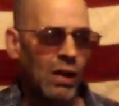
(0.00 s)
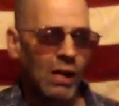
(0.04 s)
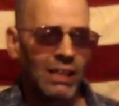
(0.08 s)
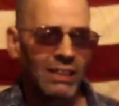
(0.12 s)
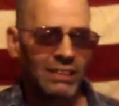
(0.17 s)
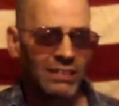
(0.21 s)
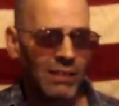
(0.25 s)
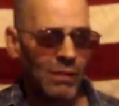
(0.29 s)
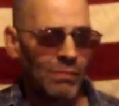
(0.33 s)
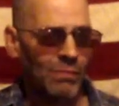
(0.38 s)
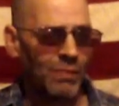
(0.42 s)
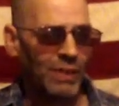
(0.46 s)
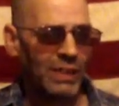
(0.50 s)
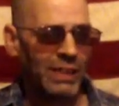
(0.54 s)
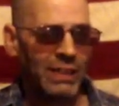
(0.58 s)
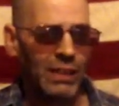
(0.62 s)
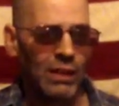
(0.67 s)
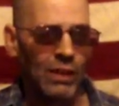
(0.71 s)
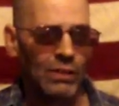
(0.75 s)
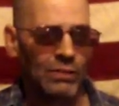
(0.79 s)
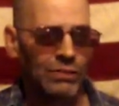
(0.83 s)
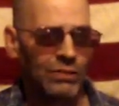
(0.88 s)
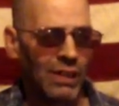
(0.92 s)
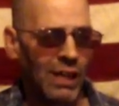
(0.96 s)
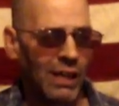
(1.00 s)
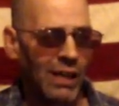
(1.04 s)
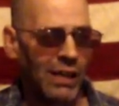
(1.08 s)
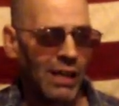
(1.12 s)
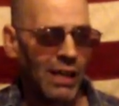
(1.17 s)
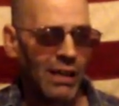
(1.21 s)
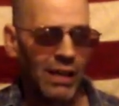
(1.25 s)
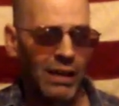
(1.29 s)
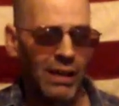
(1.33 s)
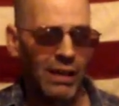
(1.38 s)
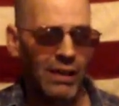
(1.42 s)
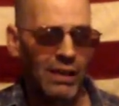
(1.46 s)
Some videos,
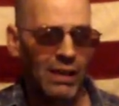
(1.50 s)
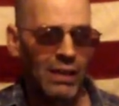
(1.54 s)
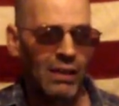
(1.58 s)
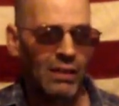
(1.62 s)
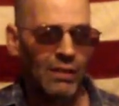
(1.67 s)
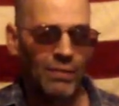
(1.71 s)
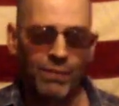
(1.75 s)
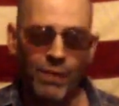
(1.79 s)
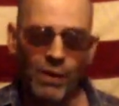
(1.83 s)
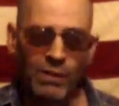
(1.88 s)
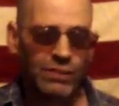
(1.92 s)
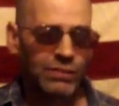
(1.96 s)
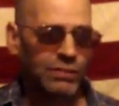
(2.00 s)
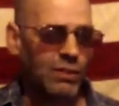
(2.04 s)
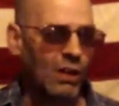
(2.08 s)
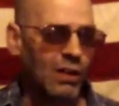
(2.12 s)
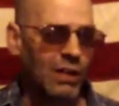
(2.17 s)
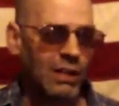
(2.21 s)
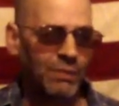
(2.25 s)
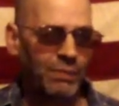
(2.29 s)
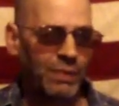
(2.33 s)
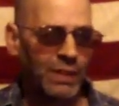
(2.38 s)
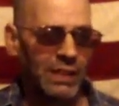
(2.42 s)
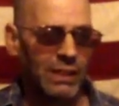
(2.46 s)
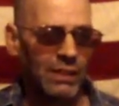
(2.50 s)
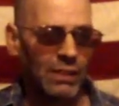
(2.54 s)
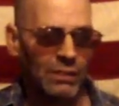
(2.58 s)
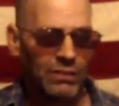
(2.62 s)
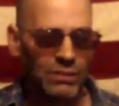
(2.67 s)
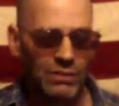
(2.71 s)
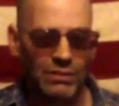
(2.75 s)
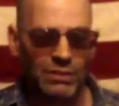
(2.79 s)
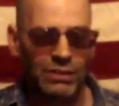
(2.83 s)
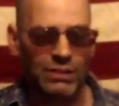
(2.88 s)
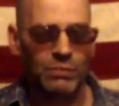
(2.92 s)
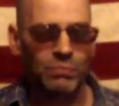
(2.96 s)
the first 30 videos
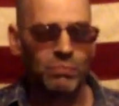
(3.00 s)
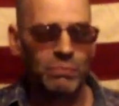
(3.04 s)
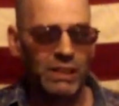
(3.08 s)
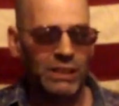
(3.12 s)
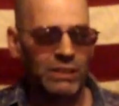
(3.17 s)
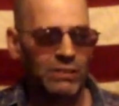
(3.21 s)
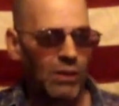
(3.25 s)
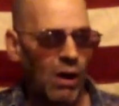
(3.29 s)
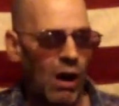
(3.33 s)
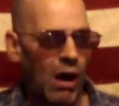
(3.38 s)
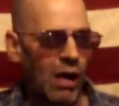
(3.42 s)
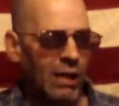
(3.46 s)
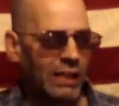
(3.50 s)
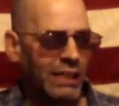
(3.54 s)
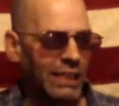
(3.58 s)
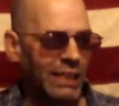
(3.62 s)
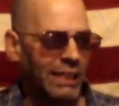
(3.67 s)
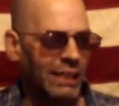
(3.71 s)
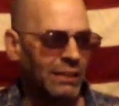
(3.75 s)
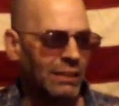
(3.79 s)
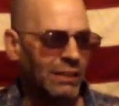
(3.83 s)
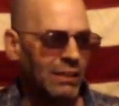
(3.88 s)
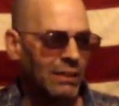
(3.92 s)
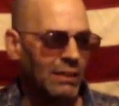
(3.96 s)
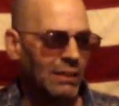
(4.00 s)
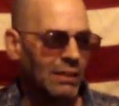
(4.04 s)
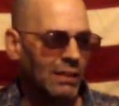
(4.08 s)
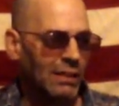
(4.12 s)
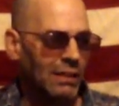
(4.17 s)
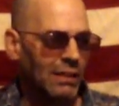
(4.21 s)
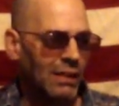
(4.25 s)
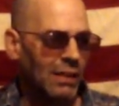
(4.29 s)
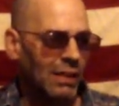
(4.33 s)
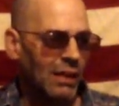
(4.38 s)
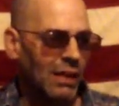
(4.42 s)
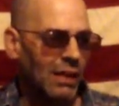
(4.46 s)
is just me talking
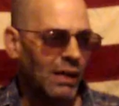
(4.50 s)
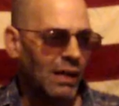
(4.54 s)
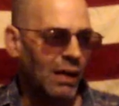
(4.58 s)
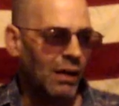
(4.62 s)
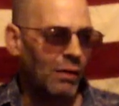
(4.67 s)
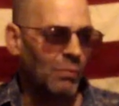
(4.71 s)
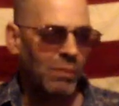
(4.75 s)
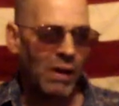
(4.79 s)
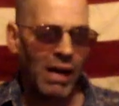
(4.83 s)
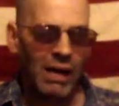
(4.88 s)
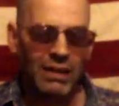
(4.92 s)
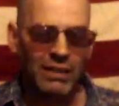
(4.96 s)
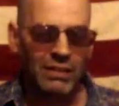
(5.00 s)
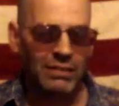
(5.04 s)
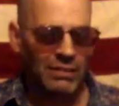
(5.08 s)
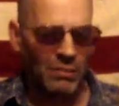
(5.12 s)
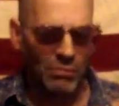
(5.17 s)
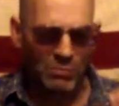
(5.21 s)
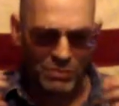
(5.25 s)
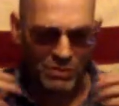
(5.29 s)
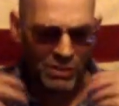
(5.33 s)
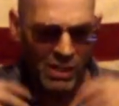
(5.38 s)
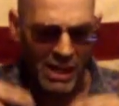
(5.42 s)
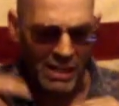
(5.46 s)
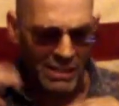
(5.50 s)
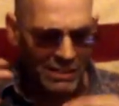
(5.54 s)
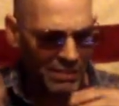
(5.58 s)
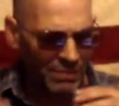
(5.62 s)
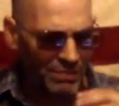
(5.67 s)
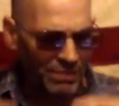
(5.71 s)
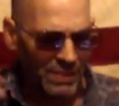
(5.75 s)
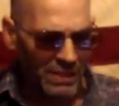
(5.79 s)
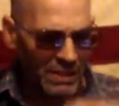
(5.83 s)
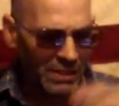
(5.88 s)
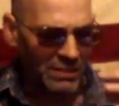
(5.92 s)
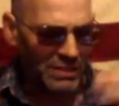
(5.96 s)
about, because I'm trying to
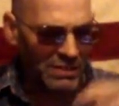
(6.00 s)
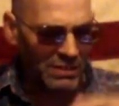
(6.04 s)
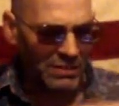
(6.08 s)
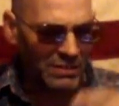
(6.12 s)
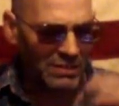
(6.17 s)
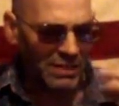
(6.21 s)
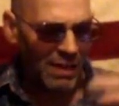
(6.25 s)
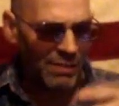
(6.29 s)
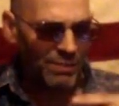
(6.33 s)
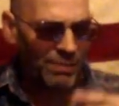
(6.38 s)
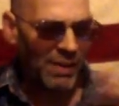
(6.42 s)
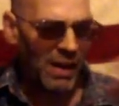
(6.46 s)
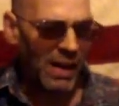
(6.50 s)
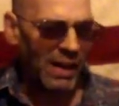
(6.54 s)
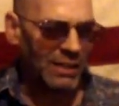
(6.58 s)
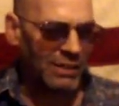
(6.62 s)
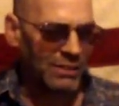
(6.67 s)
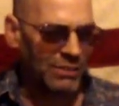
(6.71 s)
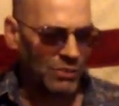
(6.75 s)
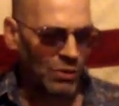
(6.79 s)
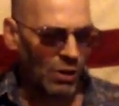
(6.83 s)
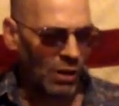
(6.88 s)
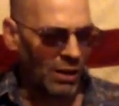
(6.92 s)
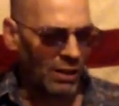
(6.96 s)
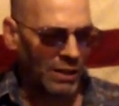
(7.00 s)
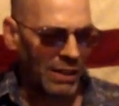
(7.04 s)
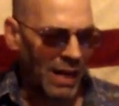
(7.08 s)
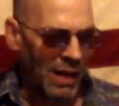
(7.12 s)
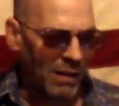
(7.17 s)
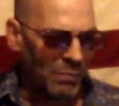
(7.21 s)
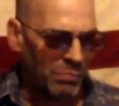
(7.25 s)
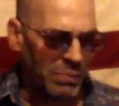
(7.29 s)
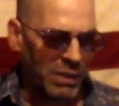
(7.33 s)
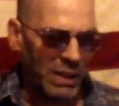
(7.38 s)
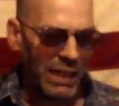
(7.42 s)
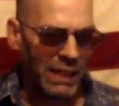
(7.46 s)
figure this stuff out. It started
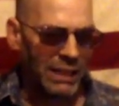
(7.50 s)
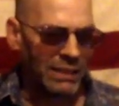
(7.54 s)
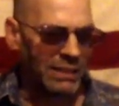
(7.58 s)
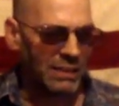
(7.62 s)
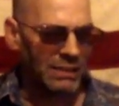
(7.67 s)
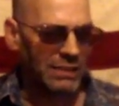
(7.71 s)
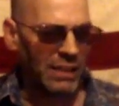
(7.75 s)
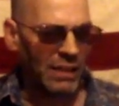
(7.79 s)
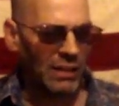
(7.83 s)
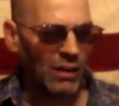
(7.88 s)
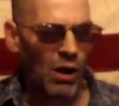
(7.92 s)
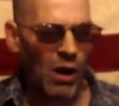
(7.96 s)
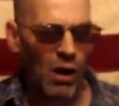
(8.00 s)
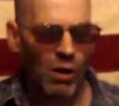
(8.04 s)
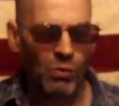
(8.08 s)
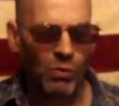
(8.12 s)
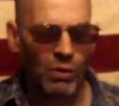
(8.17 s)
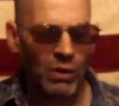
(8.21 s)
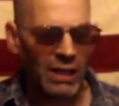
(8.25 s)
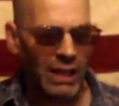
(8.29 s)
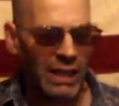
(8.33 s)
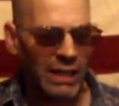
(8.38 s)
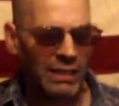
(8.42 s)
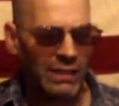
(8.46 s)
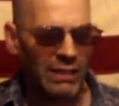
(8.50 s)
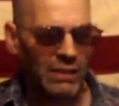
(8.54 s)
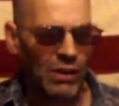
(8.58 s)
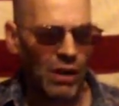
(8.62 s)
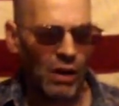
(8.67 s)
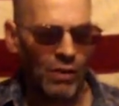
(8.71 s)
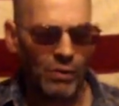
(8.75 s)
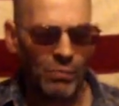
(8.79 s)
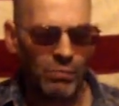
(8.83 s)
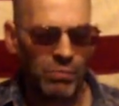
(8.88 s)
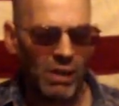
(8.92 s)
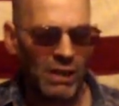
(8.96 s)
out being that they're all related,
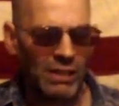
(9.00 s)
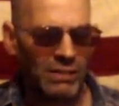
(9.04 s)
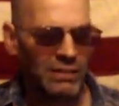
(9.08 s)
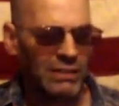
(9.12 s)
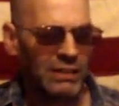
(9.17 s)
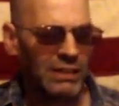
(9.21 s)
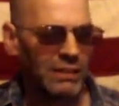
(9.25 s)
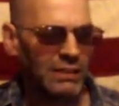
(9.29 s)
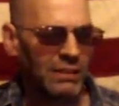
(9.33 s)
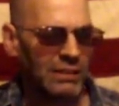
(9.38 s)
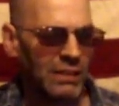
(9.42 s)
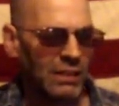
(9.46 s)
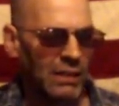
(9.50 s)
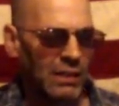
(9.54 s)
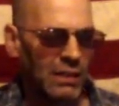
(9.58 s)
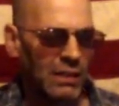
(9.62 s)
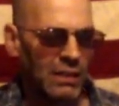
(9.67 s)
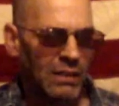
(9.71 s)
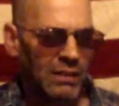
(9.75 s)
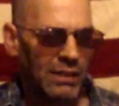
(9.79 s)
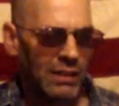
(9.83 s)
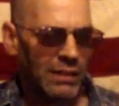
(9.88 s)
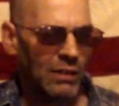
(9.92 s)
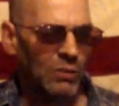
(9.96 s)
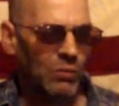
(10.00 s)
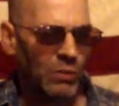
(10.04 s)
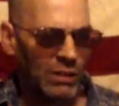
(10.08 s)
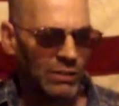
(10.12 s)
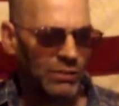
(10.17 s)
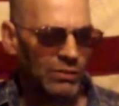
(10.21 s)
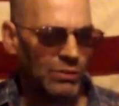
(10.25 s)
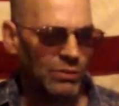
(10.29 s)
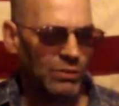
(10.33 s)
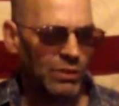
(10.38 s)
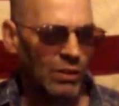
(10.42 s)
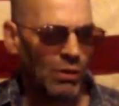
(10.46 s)
all the presidents. Then it went
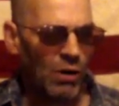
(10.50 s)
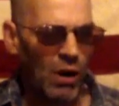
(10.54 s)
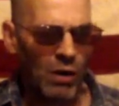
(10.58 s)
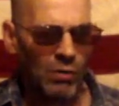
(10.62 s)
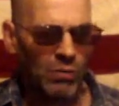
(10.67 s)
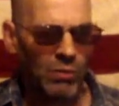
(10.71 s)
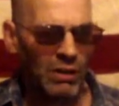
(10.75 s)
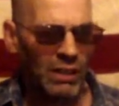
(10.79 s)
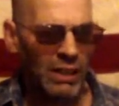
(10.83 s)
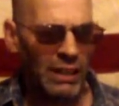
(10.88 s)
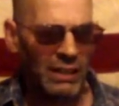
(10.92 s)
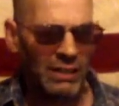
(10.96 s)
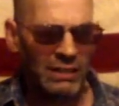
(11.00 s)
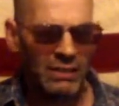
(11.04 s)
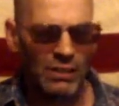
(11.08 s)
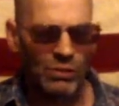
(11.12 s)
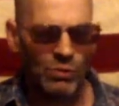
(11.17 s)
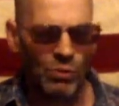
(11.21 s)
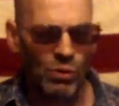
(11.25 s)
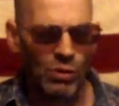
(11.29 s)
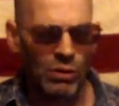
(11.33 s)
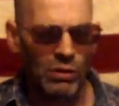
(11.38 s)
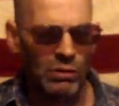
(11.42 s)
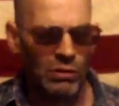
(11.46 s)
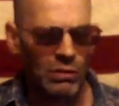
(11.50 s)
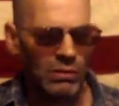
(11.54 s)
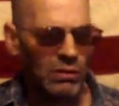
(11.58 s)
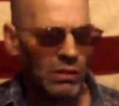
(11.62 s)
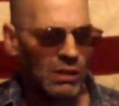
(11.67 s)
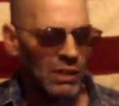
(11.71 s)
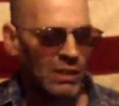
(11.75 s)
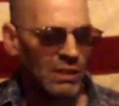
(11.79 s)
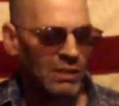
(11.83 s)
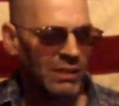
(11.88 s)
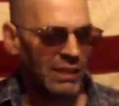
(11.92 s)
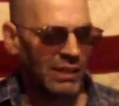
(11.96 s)
to they're all related and royal.
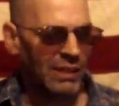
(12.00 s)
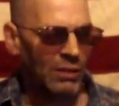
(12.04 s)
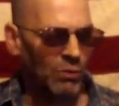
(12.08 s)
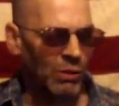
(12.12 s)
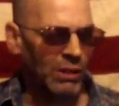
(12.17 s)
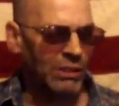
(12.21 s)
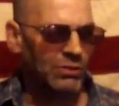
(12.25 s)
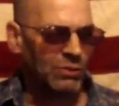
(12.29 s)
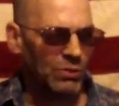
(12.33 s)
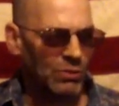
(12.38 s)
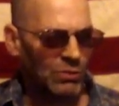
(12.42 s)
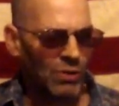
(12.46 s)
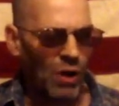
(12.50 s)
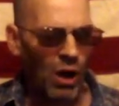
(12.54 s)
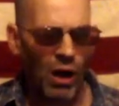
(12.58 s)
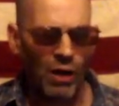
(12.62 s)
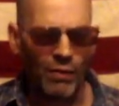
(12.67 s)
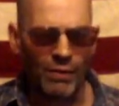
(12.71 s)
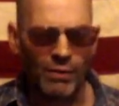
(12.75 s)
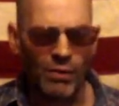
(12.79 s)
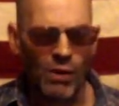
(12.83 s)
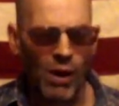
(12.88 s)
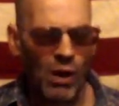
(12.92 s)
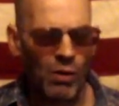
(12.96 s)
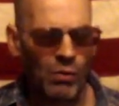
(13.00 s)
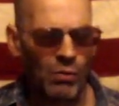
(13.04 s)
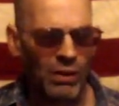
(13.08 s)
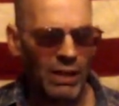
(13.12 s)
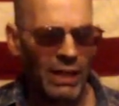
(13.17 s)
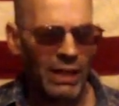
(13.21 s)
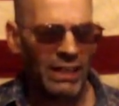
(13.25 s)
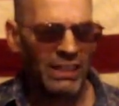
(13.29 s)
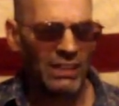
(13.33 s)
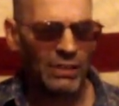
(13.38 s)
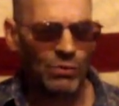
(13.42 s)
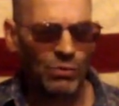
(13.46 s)
Then it went to, oh, they're all
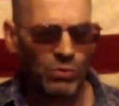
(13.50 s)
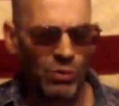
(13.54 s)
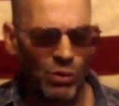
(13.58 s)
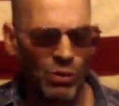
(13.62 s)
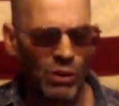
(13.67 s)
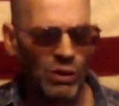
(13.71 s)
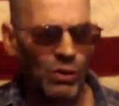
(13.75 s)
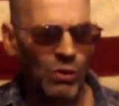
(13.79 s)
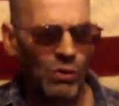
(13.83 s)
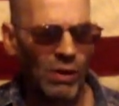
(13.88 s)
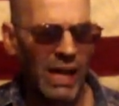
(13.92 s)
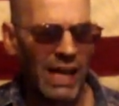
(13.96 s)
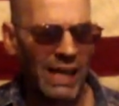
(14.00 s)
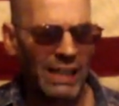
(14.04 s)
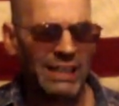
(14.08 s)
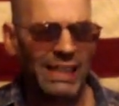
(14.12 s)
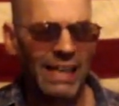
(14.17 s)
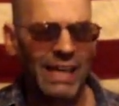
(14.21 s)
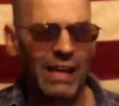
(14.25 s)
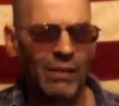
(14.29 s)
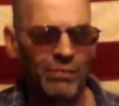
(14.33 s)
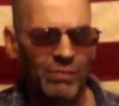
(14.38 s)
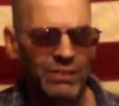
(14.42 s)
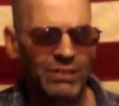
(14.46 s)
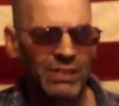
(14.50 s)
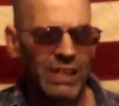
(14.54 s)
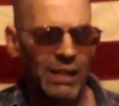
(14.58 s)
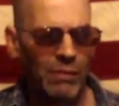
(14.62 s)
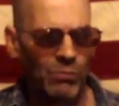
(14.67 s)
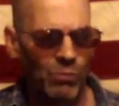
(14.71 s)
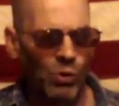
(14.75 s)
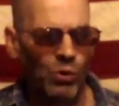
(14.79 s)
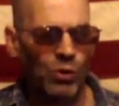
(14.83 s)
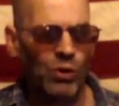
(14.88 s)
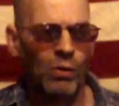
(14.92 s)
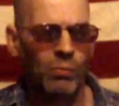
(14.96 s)
related, royal, and they have the
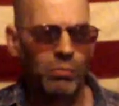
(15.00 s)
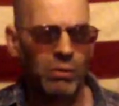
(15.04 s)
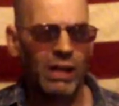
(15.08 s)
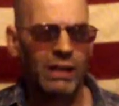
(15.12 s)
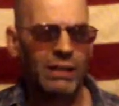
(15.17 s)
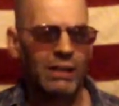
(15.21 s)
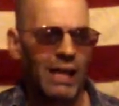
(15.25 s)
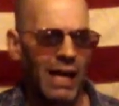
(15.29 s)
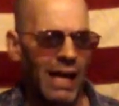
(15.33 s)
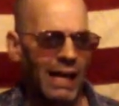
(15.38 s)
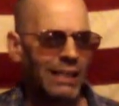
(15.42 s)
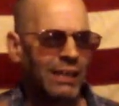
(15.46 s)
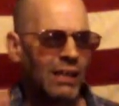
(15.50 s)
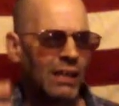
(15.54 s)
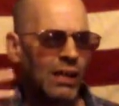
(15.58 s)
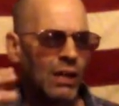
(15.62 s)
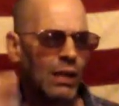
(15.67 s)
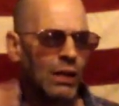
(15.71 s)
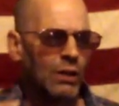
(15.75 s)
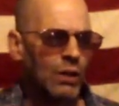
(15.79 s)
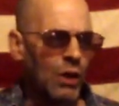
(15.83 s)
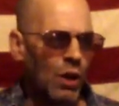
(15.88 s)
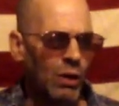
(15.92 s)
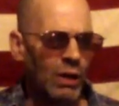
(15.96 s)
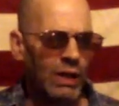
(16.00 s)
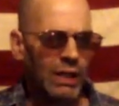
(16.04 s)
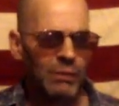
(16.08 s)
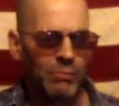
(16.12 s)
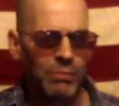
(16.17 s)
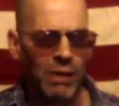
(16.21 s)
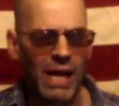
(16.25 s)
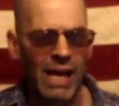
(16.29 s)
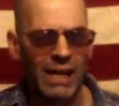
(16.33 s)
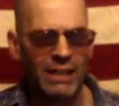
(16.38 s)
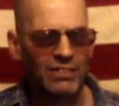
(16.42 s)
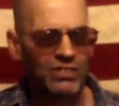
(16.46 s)
same royal bloodline going
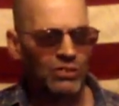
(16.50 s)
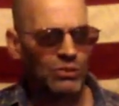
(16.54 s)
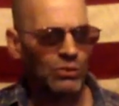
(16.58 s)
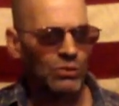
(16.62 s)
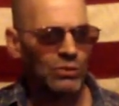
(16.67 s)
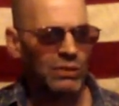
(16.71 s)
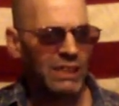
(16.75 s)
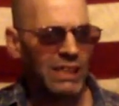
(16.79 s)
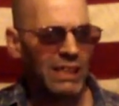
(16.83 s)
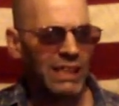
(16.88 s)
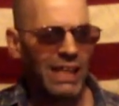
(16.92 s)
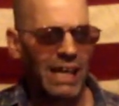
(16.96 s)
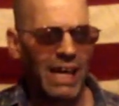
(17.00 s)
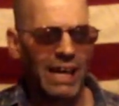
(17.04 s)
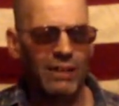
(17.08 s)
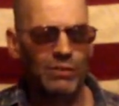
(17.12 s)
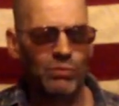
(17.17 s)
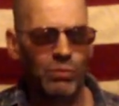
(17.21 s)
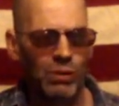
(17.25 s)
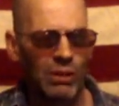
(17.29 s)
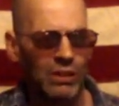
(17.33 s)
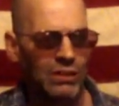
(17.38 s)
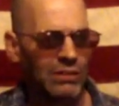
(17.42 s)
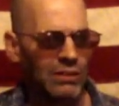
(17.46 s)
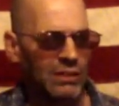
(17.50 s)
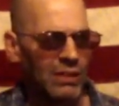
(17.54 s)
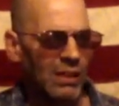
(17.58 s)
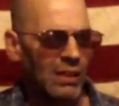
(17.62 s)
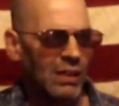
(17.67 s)
back to King Edward.